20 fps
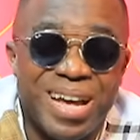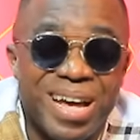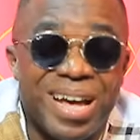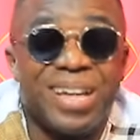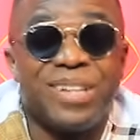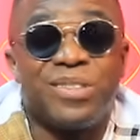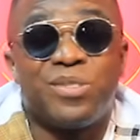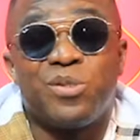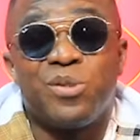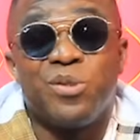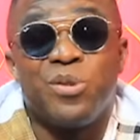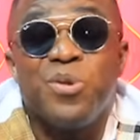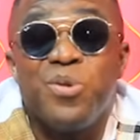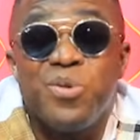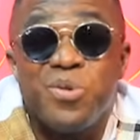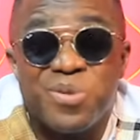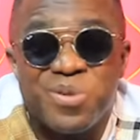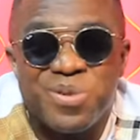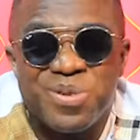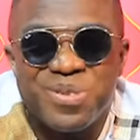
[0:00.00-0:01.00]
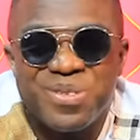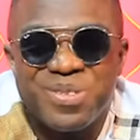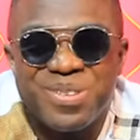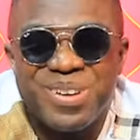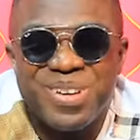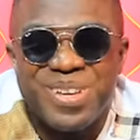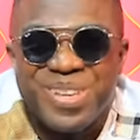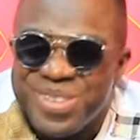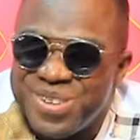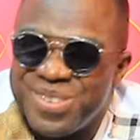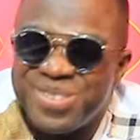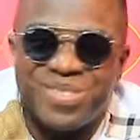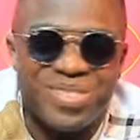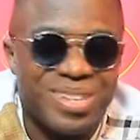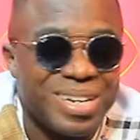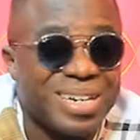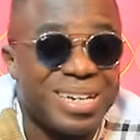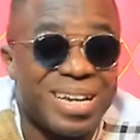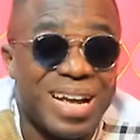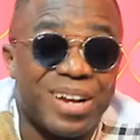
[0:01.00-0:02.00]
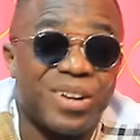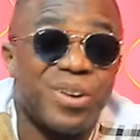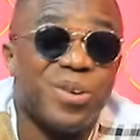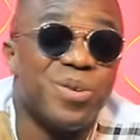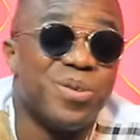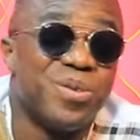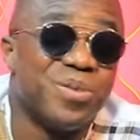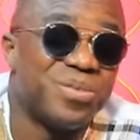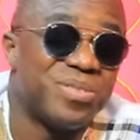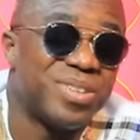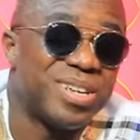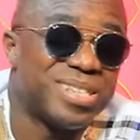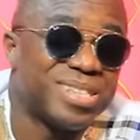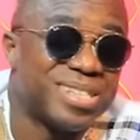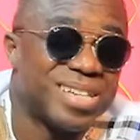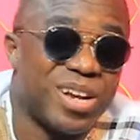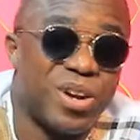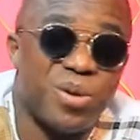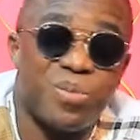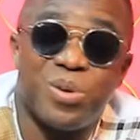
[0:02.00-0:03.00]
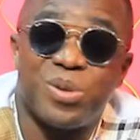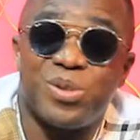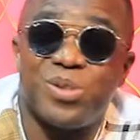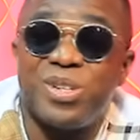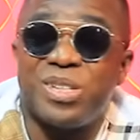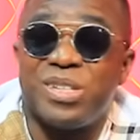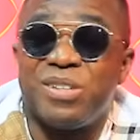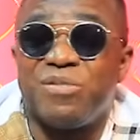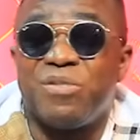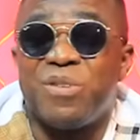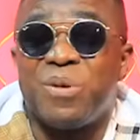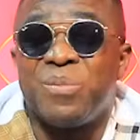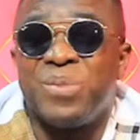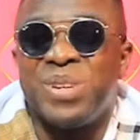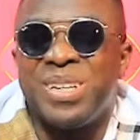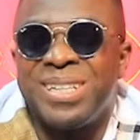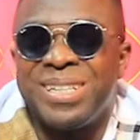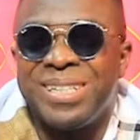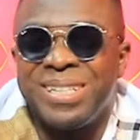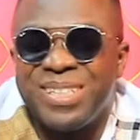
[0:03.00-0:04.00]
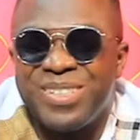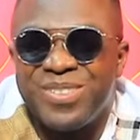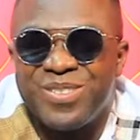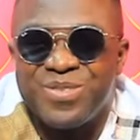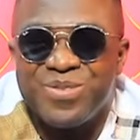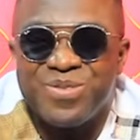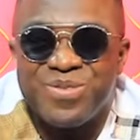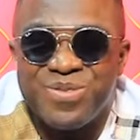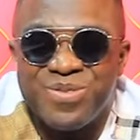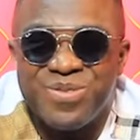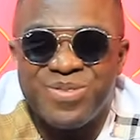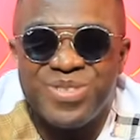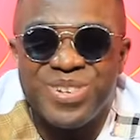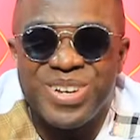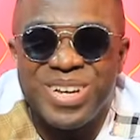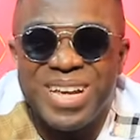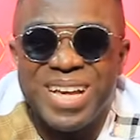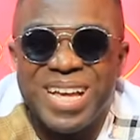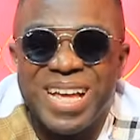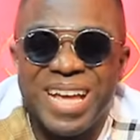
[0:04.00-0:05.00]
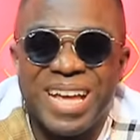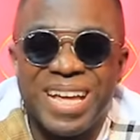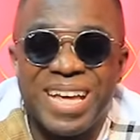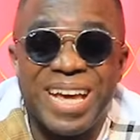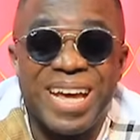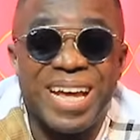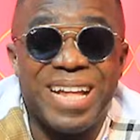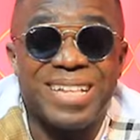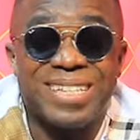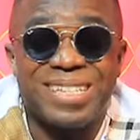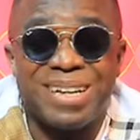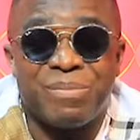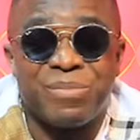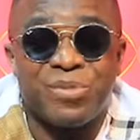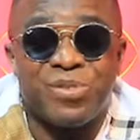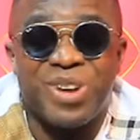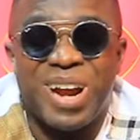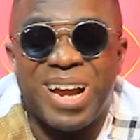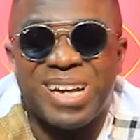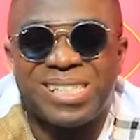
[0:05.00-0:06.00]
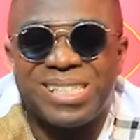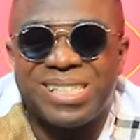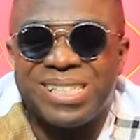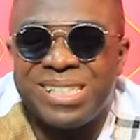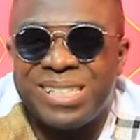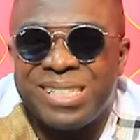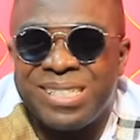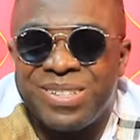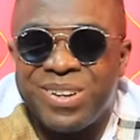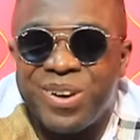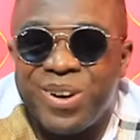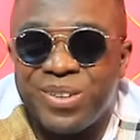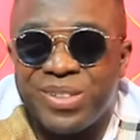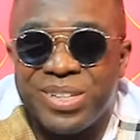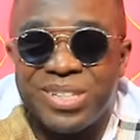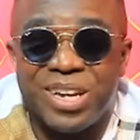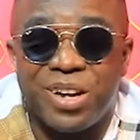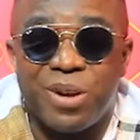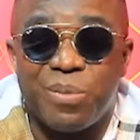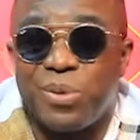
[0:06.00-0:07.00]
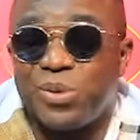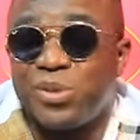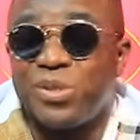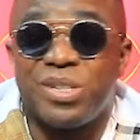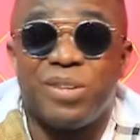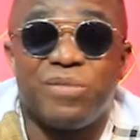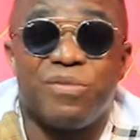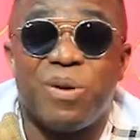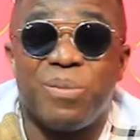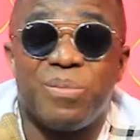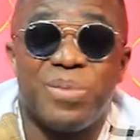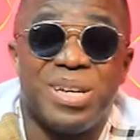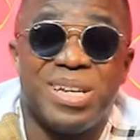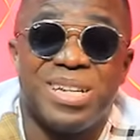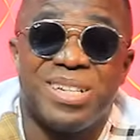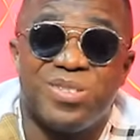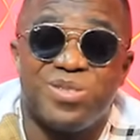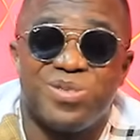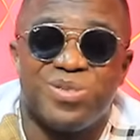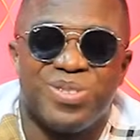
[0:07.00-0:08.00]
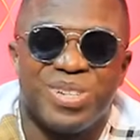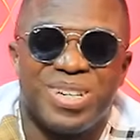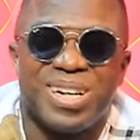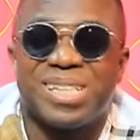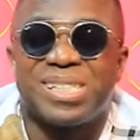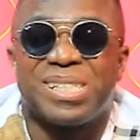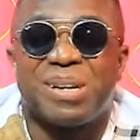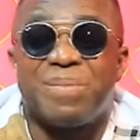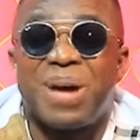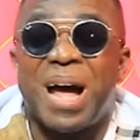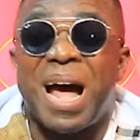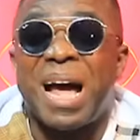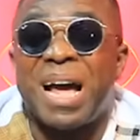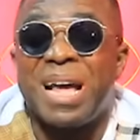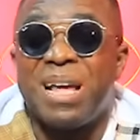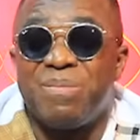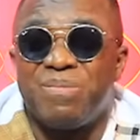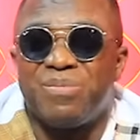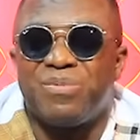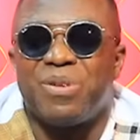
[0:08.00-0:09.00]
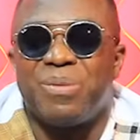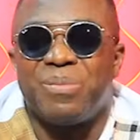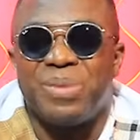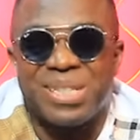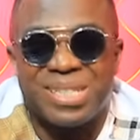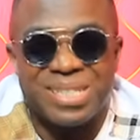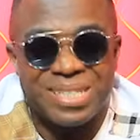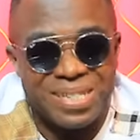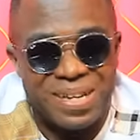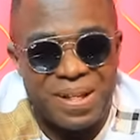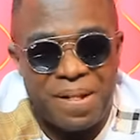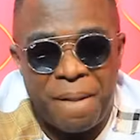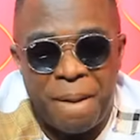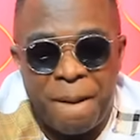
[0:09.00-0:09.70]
And to you, you think that, oh, this is an opportunity for me to gain some traction, or this is an opportunity for me to get some hype from it.